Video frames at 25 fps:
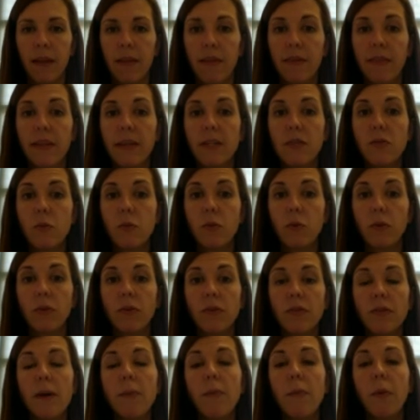This will
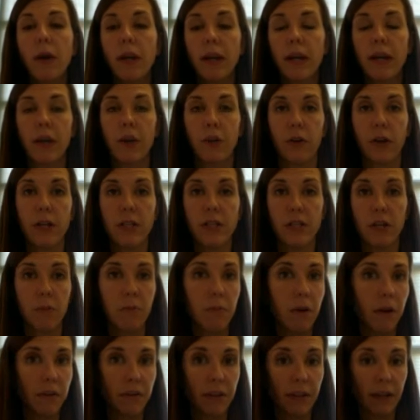somewhat increase their
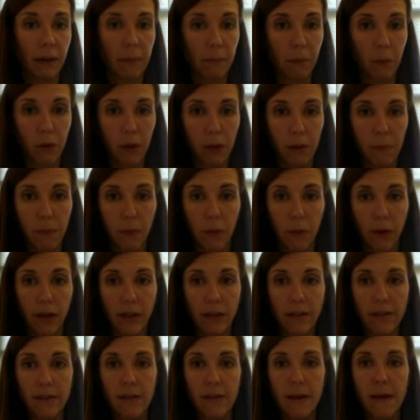melting and boiling
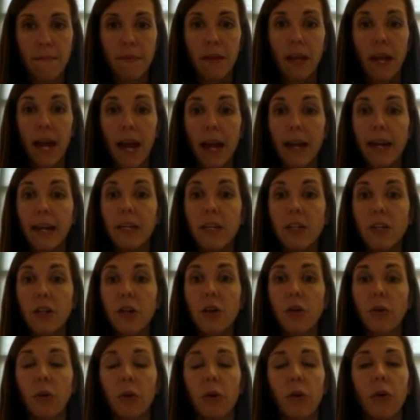points, and in
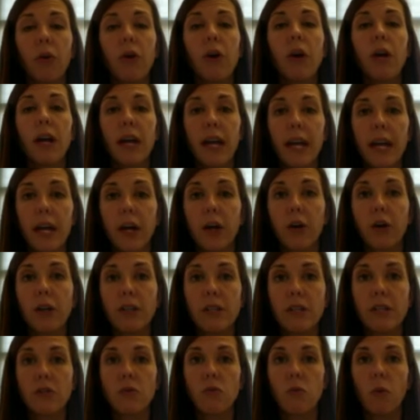general,
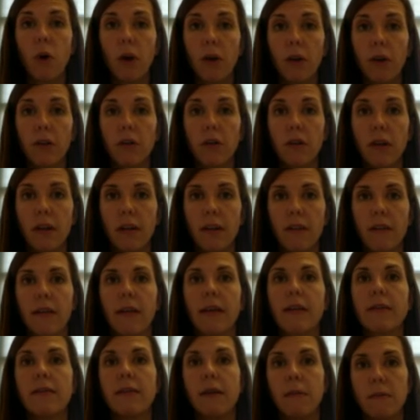increases the
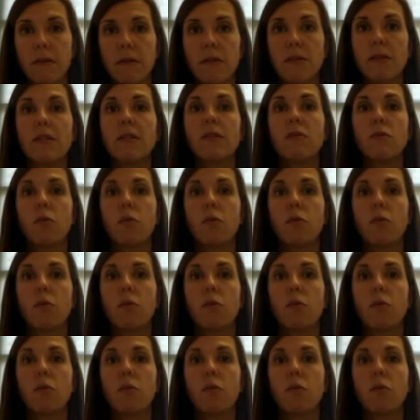substance's